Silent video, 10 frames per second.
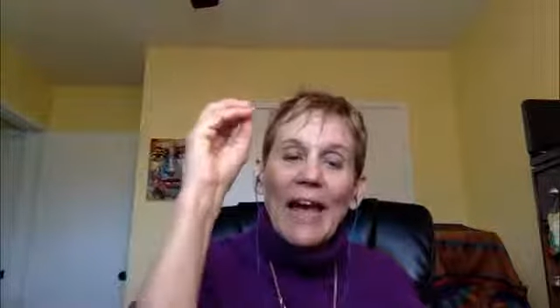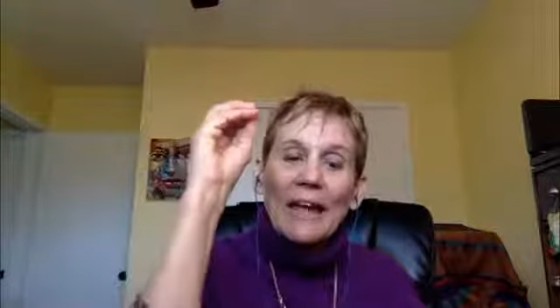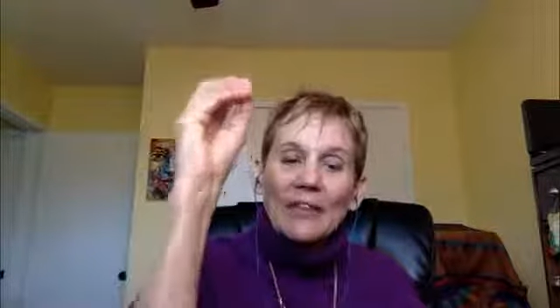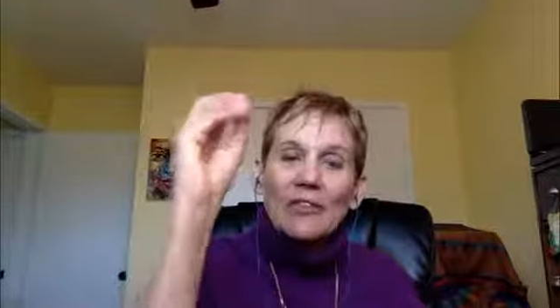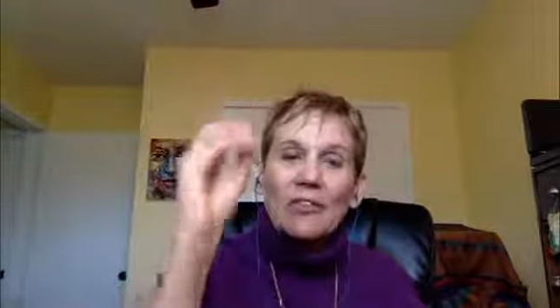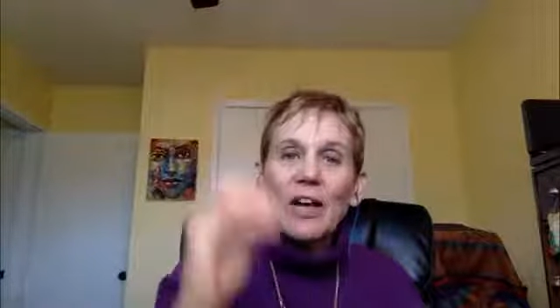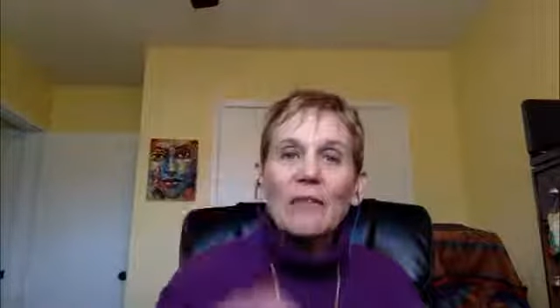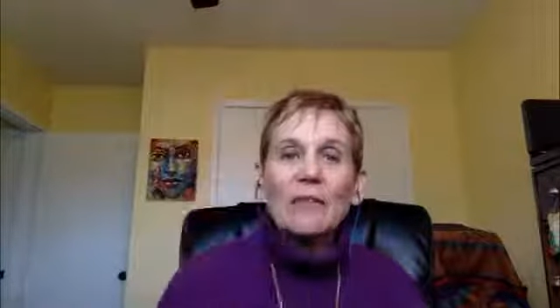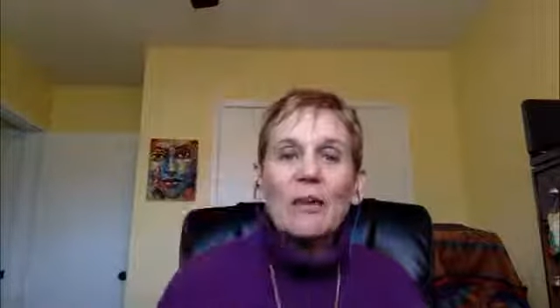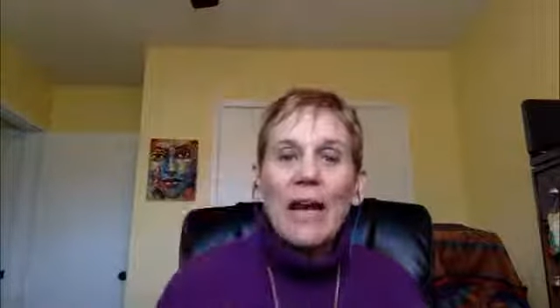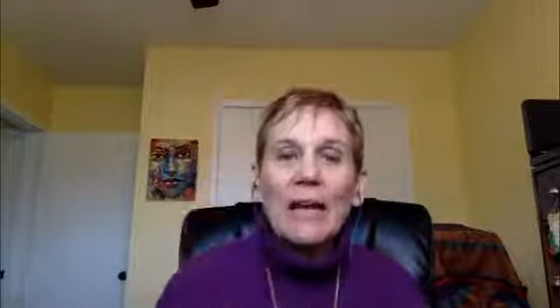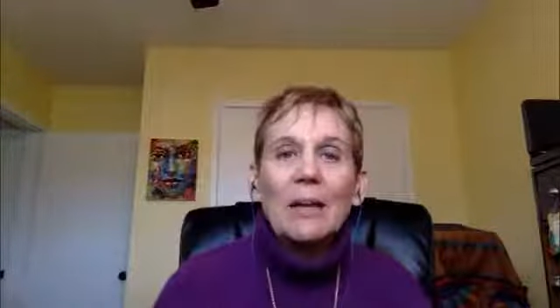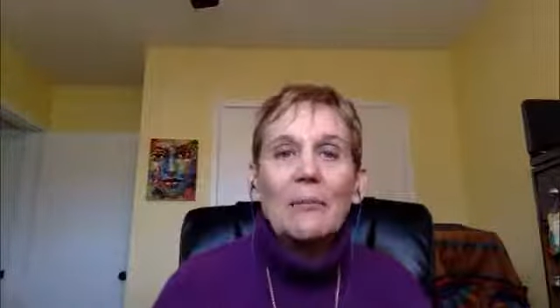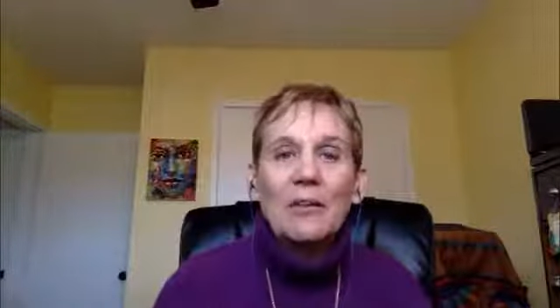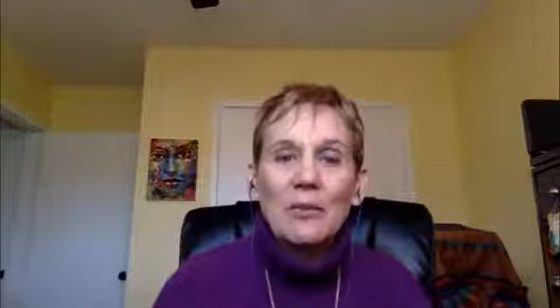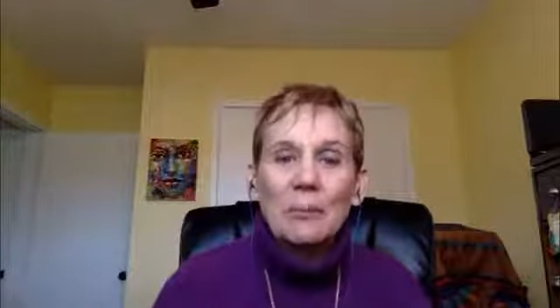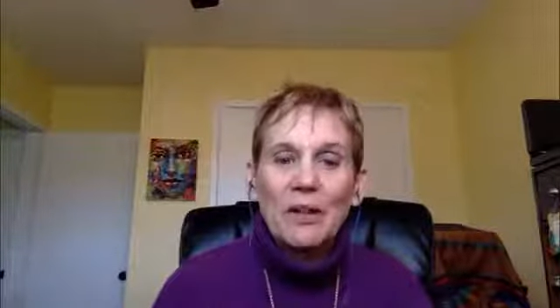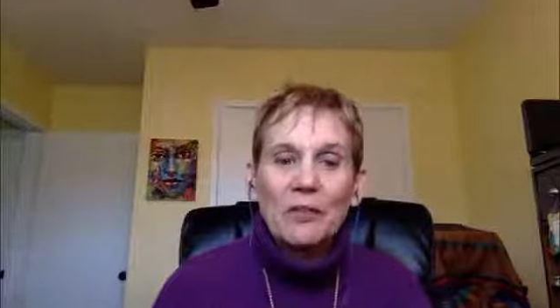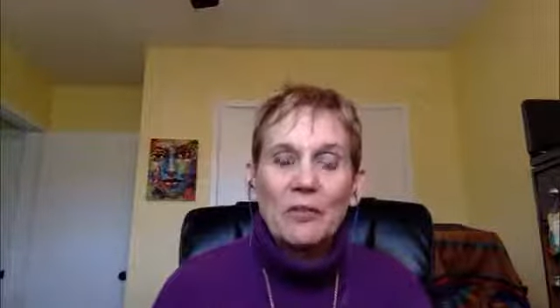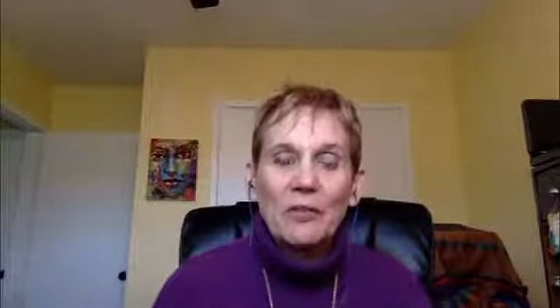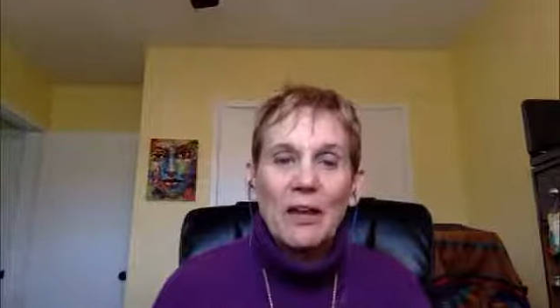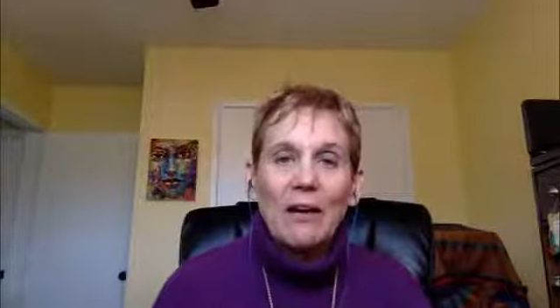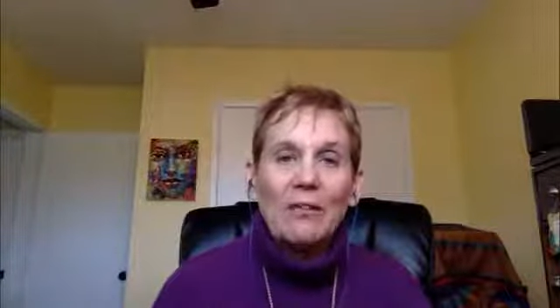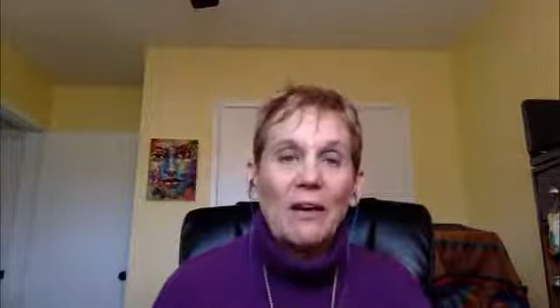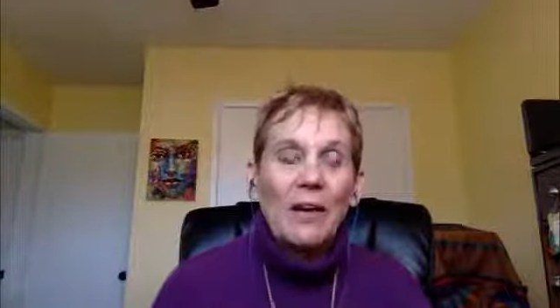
and discover elements about yourself